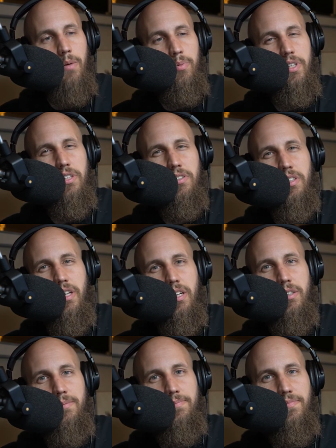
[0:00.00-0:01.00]
couple years
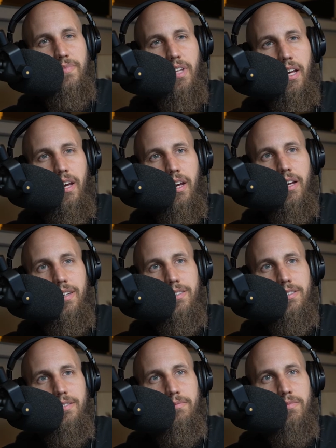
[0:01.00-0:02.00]
ago,
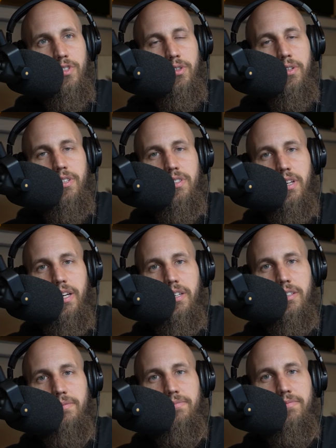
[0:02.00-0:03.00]
and 2 years
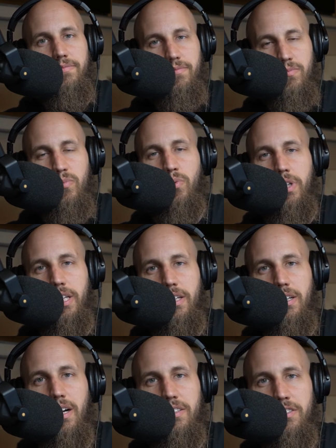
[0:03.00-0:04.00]
later, we
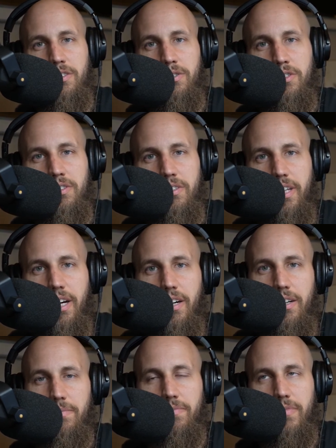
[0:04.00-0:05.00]
get constitutional
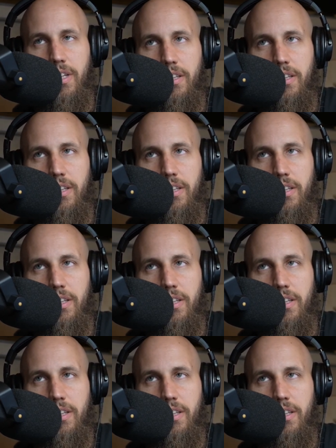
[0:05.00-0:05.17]
carry.